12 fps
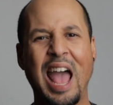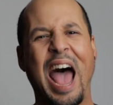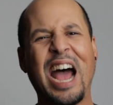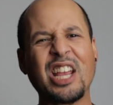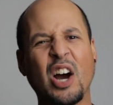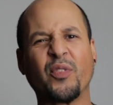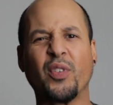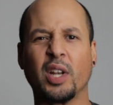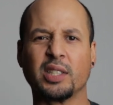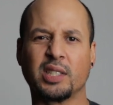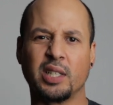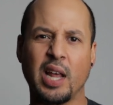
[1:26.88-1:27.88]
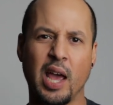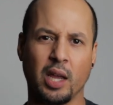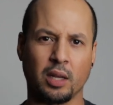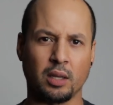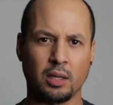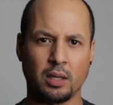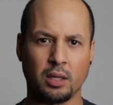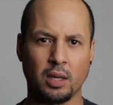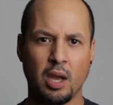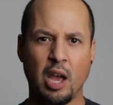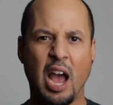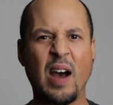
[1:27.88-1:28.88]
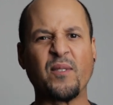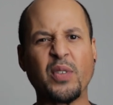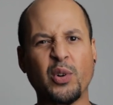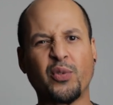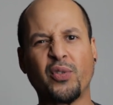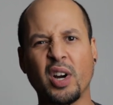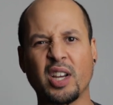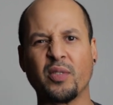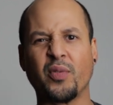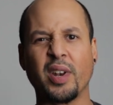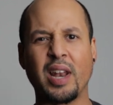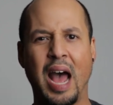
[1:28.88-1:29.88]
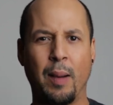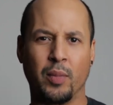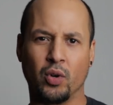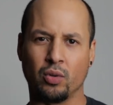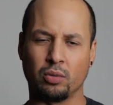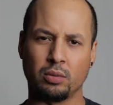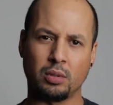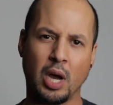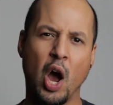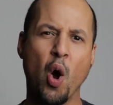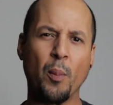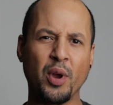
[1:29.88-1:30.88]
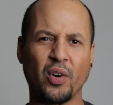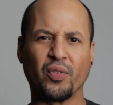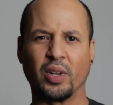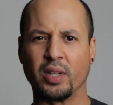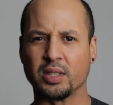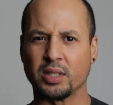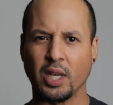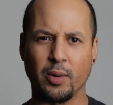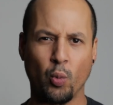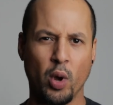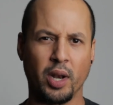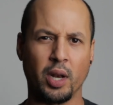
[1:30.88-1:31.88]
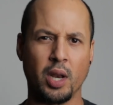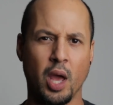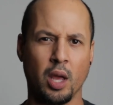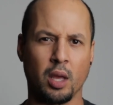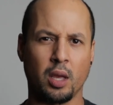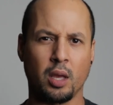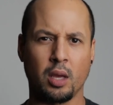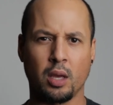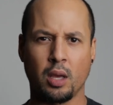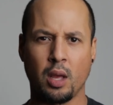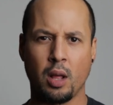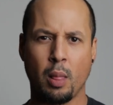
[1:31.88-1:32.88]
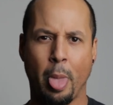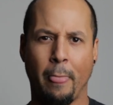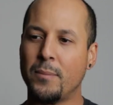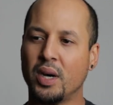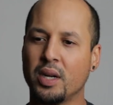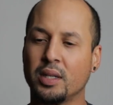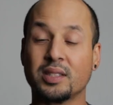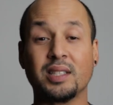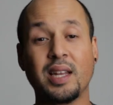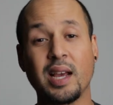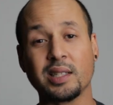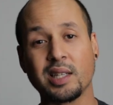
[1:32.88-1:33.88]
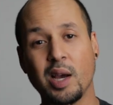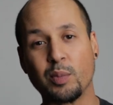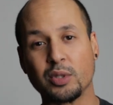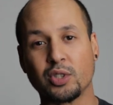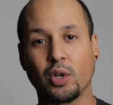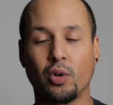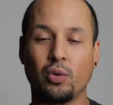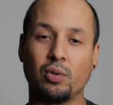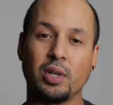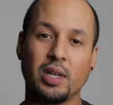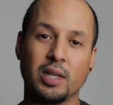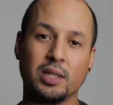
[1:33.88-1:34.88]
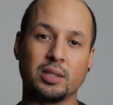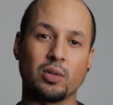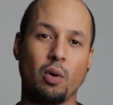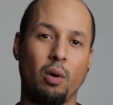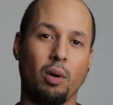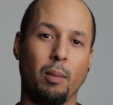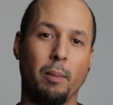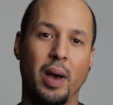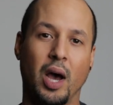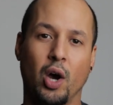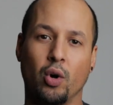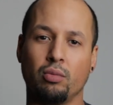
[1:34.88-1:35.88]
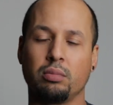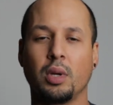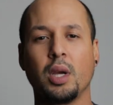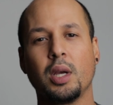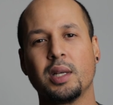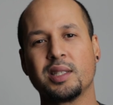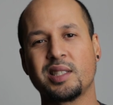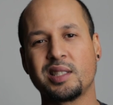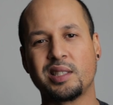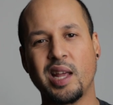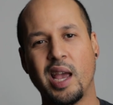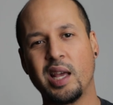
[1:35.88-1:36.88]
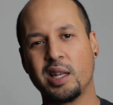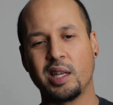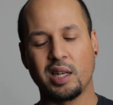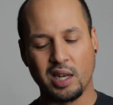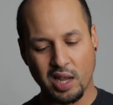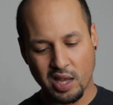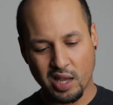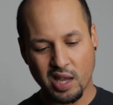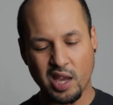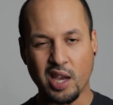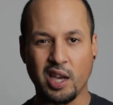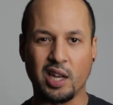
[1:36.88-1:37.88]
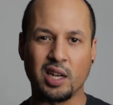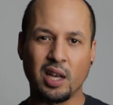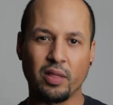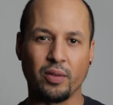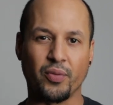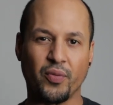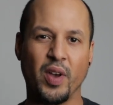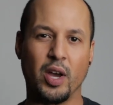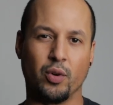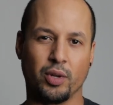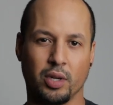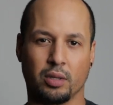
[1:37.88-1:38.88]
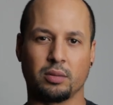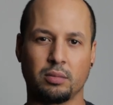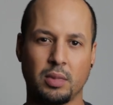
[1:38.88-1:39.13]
How y'all feeling today? I feel fucking phenomenal. I hope y'all feeling the same way today. But today's episode is all about standing in the failure.